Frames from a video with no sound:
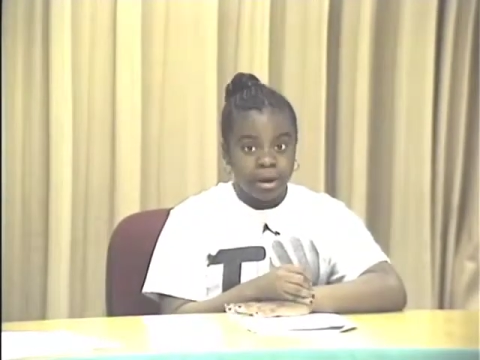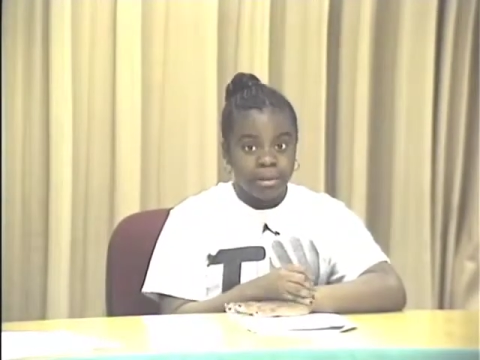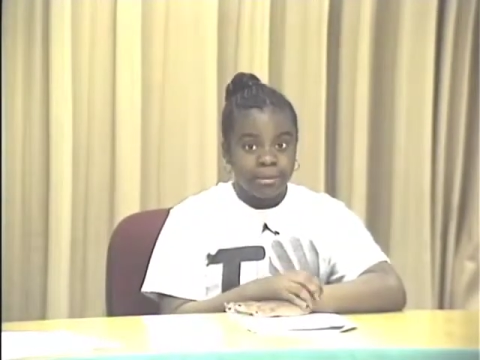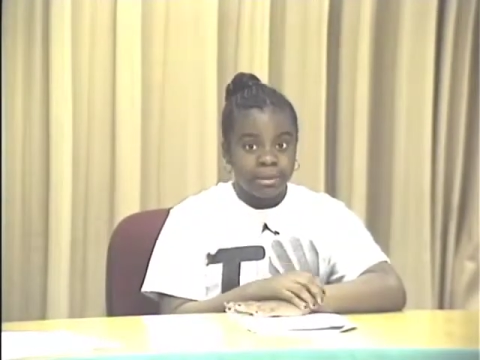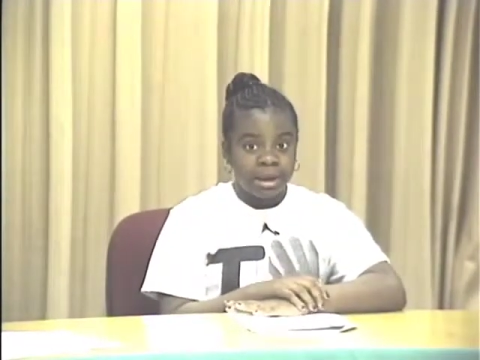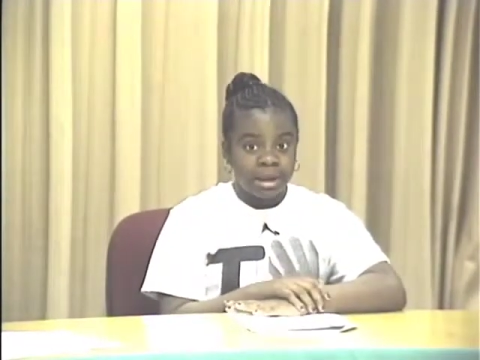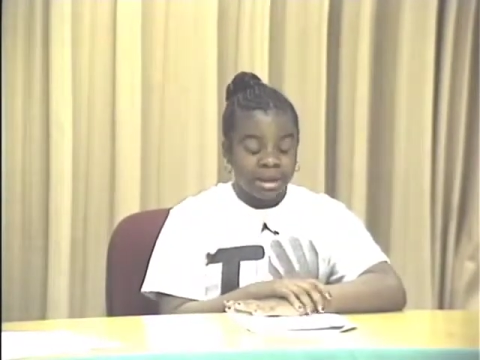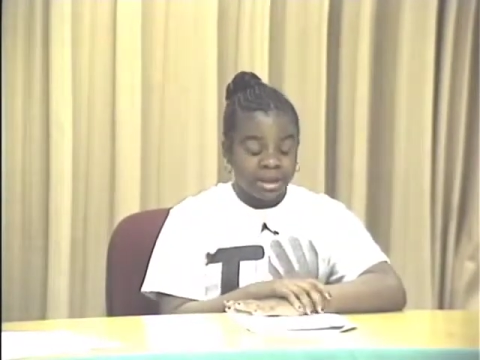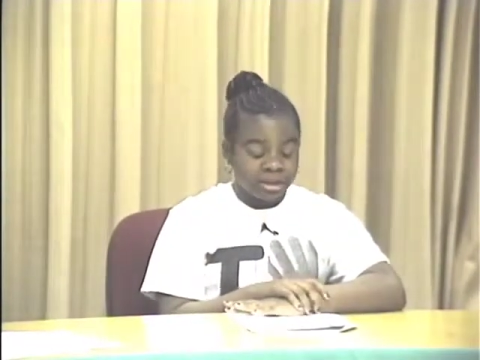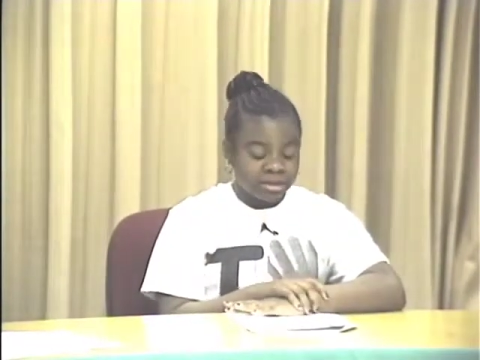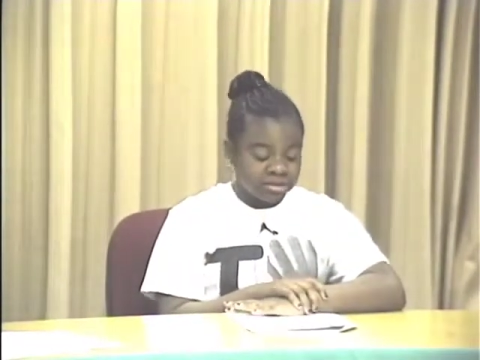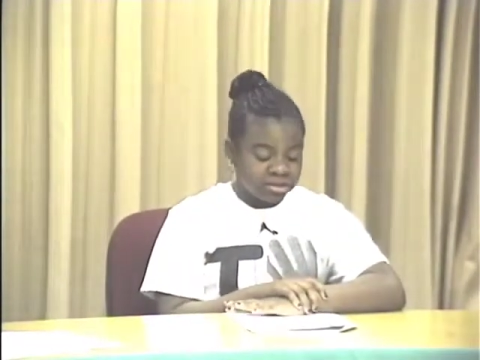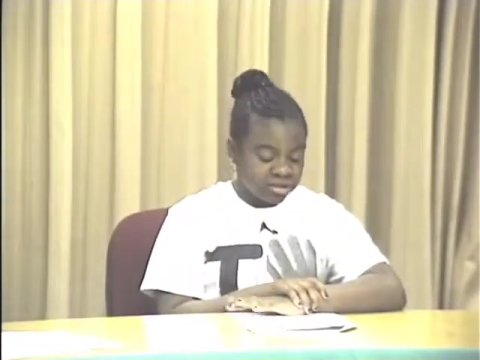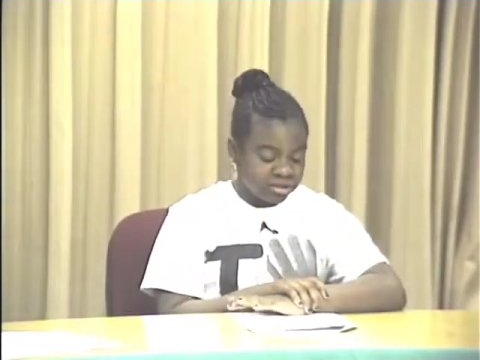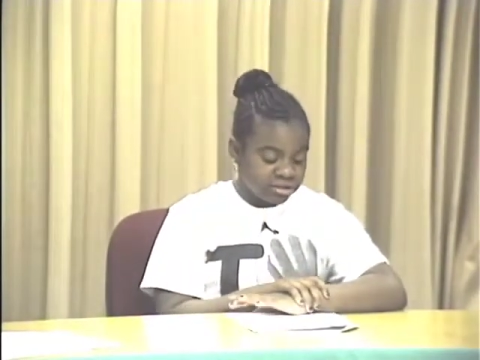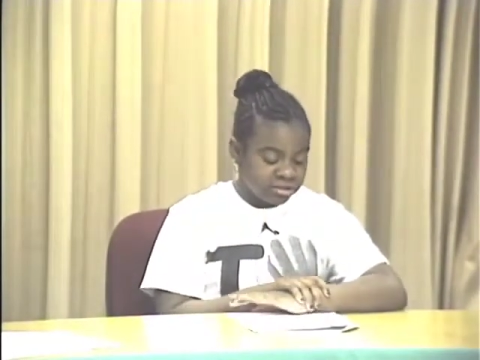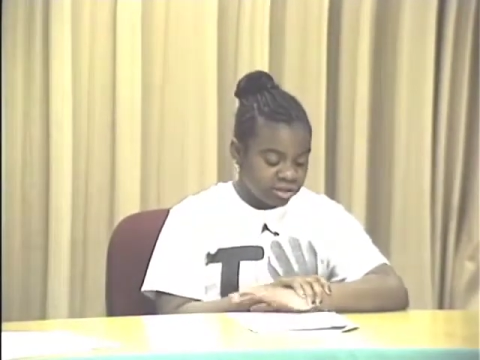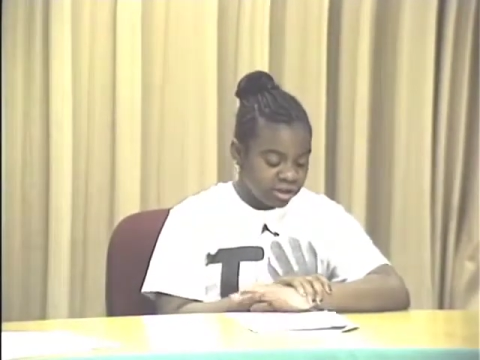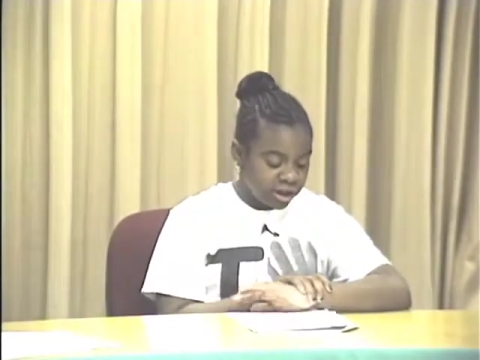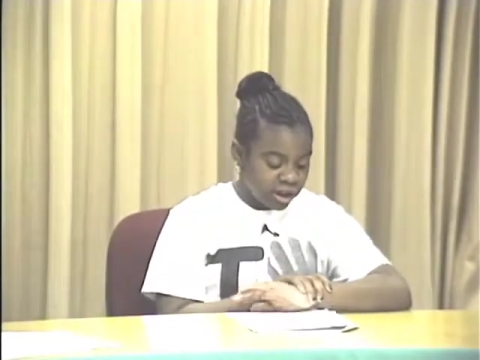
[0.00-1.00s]
our media
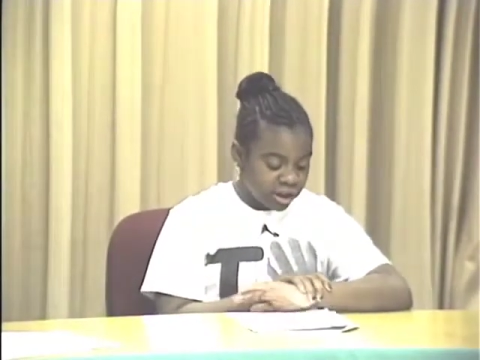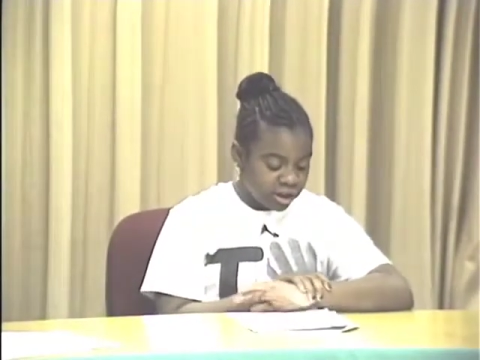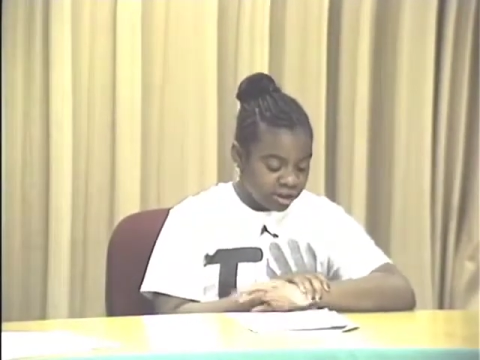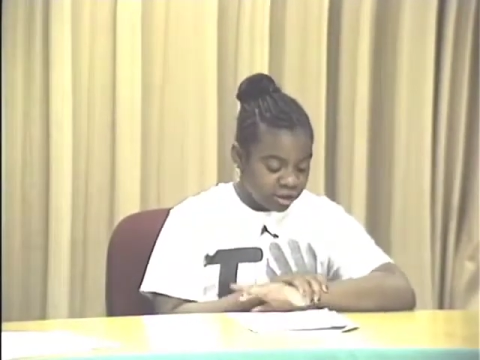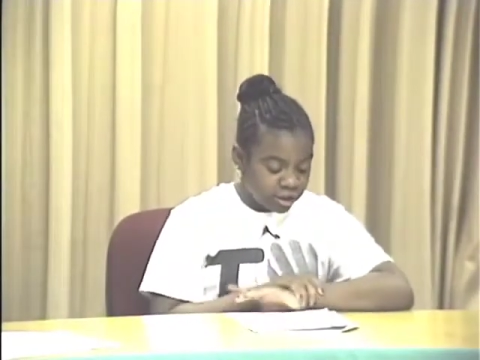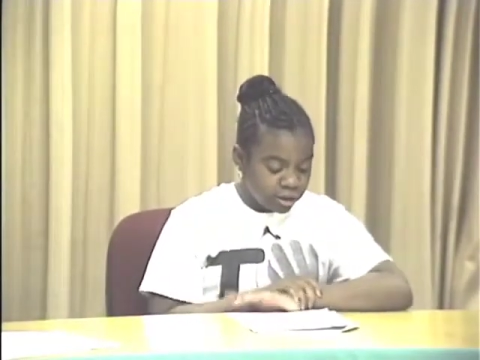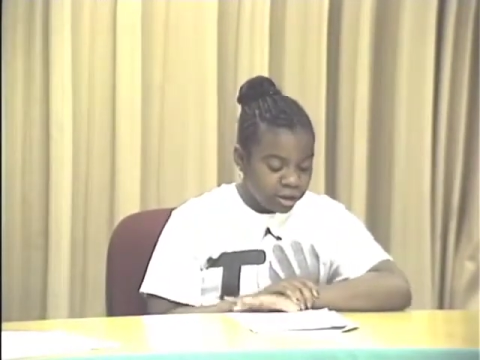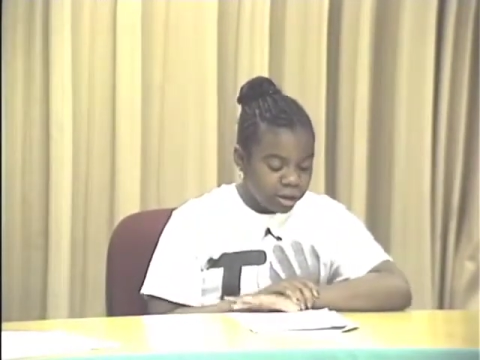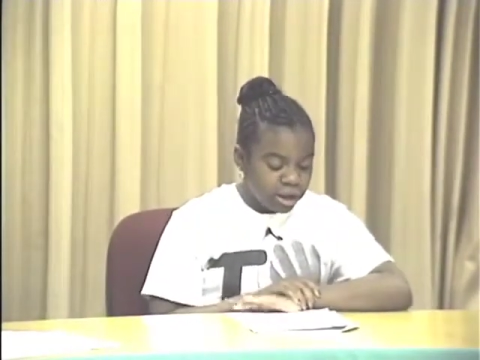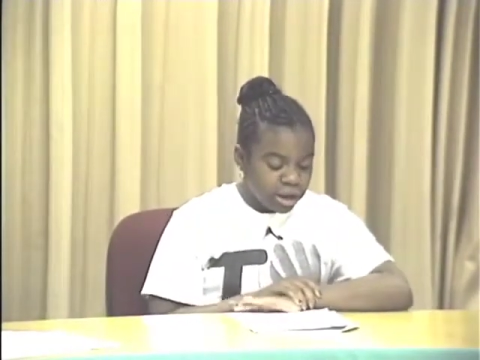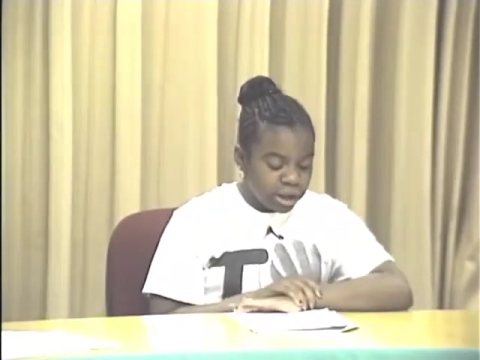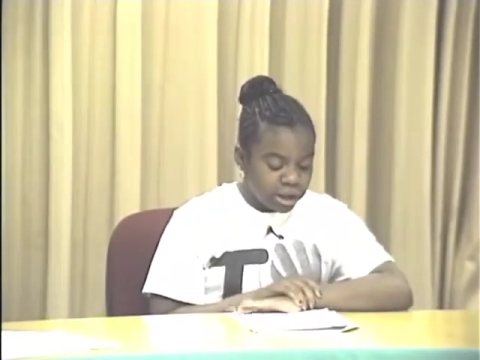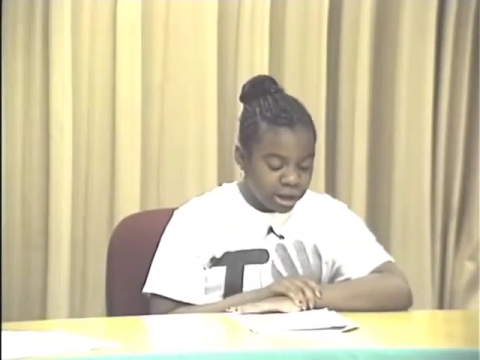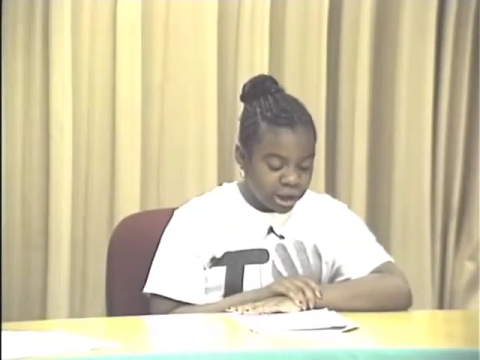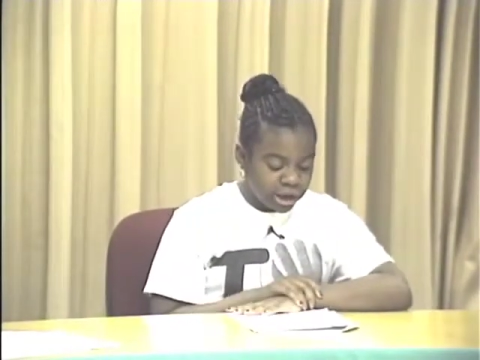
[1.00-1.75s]
center under